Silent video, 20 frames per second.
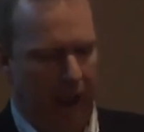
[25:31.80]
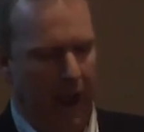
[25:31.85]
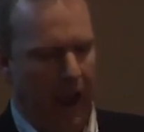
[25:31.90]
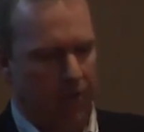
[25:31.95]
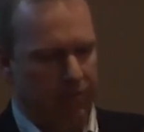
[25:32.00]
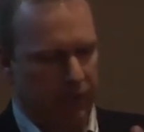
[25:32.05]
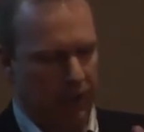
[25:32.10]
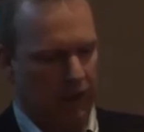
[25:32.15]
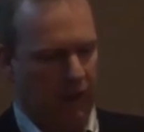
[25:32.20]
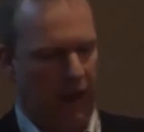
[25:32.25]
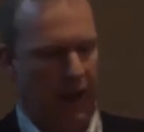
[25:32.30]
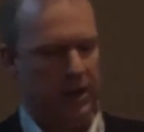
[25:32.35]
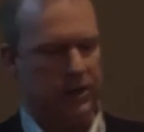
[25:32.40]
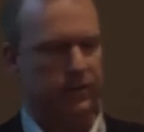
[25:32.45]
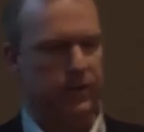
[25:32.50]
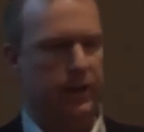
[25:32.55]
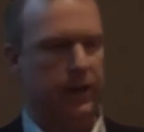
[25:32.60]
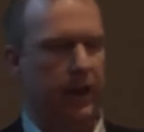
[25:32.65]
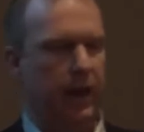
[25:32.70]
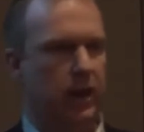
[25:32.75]
after
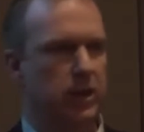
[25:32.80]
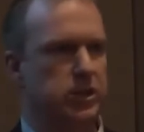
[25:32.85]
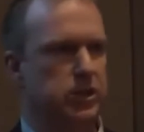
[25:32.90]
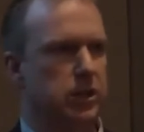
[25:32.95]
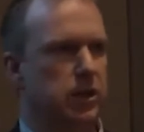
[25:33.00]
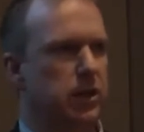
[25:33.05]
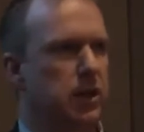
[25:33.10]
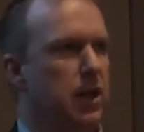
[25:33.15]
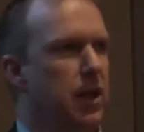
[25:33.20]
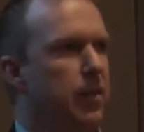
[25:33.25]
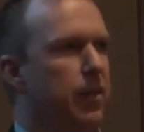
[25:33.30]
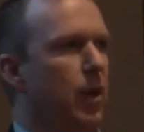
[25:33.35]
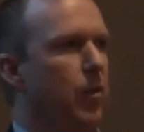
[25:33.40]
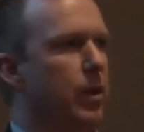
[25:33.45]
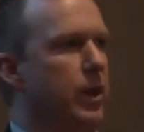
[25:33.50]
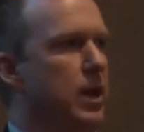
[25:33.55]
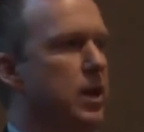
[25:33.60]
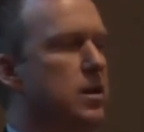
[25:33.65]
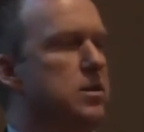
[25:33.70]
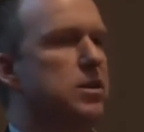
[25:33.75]
classification, then
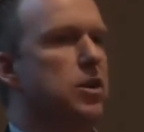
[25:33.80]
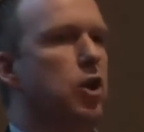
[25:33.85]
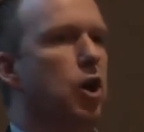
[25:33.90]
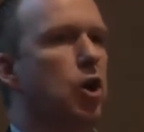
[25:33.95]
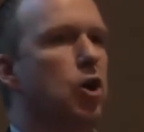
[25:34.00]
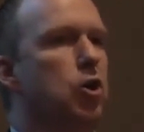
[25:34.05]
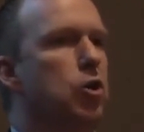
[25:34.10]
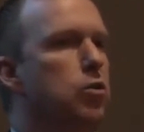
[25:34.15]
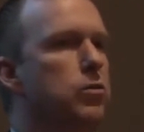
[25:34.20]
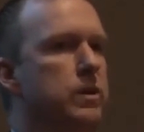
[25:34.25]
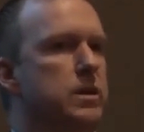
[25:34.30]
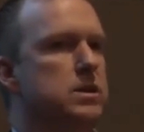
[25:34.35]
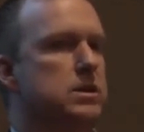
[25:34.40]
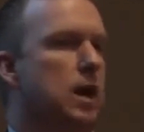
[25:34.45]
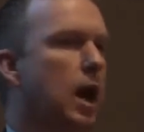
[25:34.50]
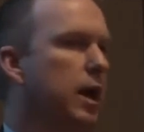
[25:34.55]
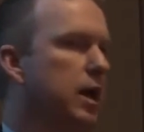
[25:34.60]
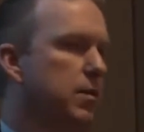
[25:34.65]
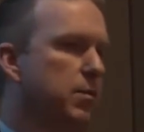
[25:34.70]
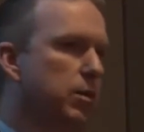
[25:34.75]
we needed to know who these
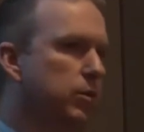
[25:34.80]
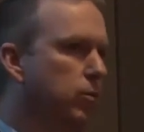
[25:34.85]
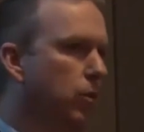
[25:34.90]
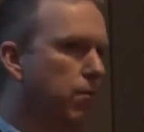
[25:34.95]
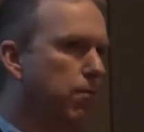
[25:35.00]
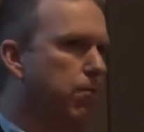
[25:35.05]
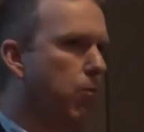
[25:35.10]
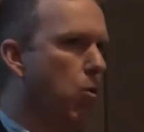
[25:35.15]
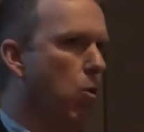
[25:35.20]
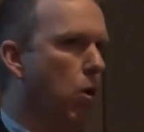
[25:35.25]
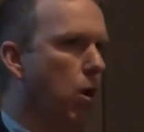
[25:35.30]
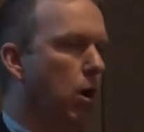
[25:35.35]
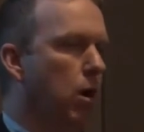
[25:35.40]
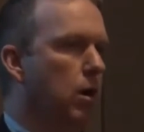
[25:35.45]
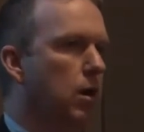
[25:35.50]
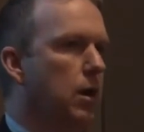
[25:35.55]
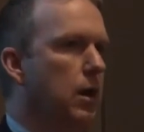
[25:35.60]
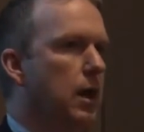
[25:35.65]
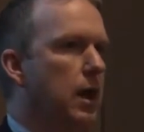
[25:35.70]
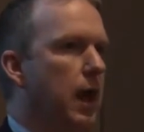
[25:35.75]
documents were for.
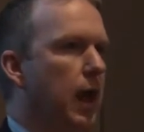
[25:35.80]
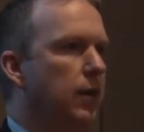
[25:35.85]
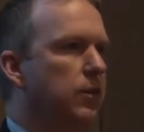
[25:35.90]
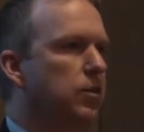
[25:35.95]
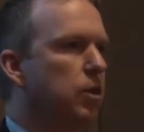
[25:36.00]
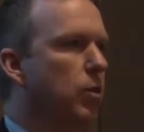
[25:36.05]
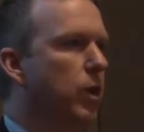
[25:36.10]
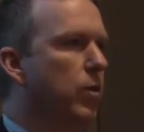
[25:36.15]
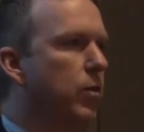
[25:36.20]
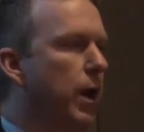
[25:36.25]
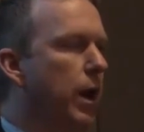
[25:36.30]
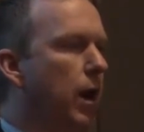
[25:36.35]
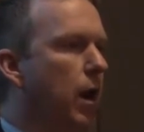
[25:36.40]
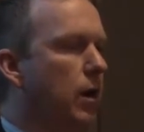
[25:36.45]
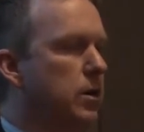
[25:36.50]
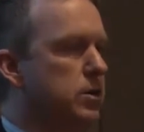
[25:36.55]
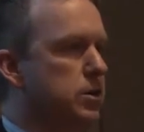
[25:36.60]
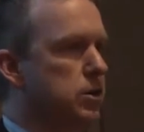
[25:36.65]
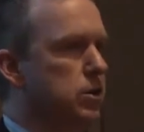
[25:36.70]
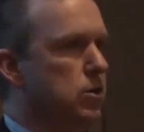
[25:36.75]
And so we went
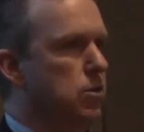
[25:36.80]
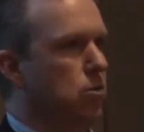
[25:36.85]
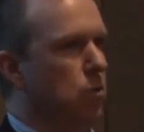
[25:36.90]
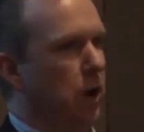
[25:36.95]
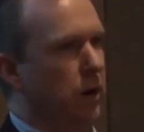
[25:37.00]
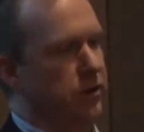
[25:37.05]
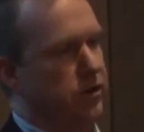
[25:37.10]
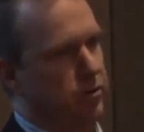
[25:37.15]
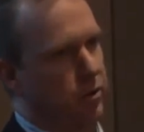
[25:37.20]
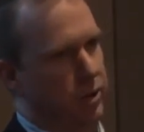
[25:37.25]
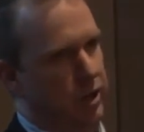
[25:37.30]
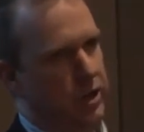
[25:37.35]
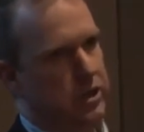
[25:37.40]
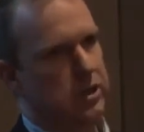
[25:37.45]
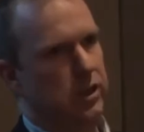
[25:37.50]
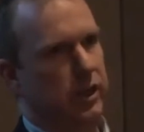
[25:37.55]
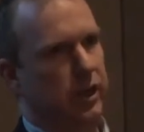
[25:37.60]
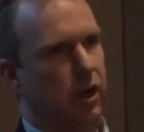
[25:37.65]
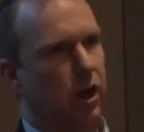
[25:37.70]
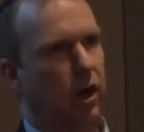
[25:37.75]
on to what's
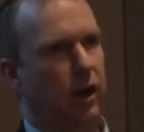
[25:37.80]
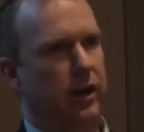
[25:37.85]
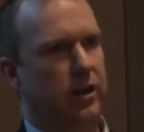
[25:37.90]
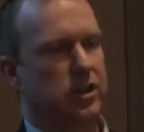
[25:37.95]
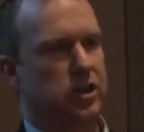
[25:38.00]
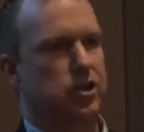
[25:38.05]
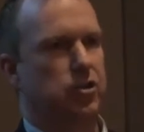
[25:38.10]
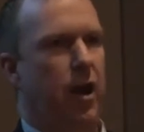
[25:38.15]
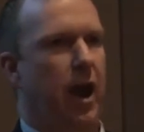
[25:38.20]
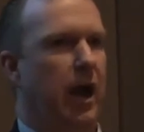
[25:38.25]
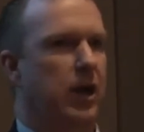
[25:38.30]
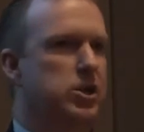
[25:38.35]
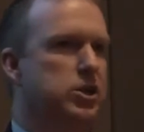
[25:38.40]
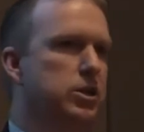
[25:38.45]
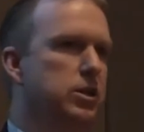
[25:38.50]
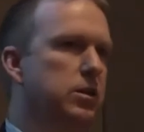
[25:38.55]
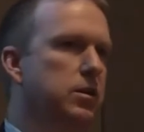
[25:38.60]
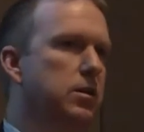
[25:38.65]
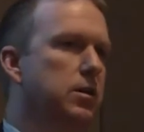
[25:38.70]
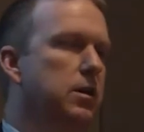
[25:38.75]
traditionally called
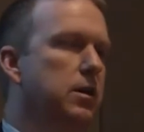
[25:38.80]
extraction.